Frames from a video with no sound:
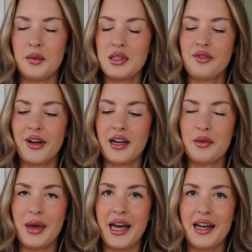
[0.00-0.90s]
was very
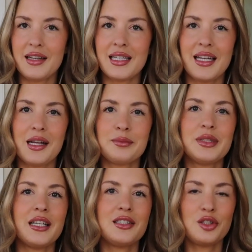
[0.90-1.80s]
bad and I
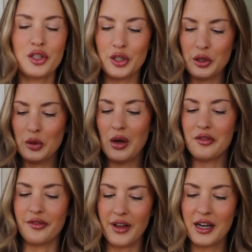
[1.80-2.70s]
placed
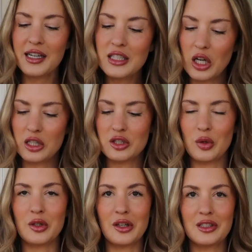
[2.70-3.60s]
2 very large
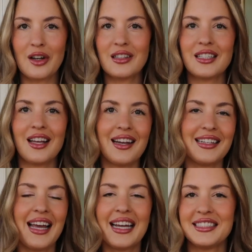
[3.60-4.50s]
orders
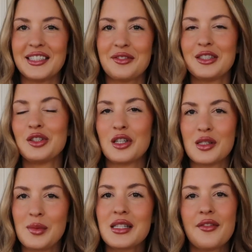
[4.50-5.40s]
online. I did return
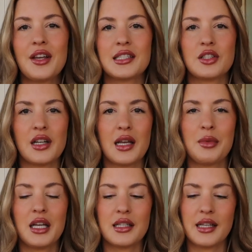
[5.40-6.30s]
some stuff yesterday
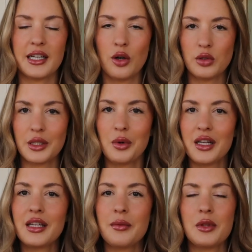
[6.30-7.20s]
because I only want
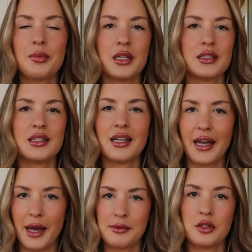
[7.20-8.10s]
to keep the pieces I
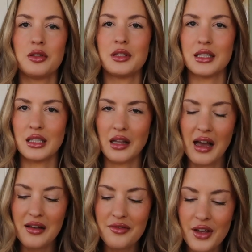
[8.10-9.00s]
absolutely
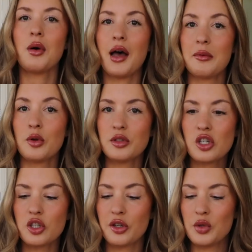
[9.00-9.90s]
love. So I'm going to
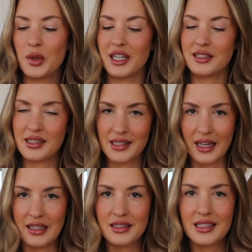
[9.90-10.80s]
show you what I
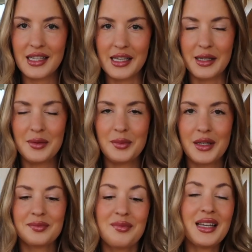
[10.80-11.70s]
decided to keep
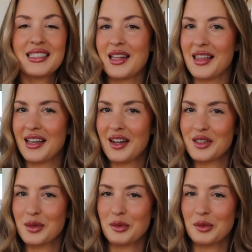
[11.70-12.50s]
because I think I got some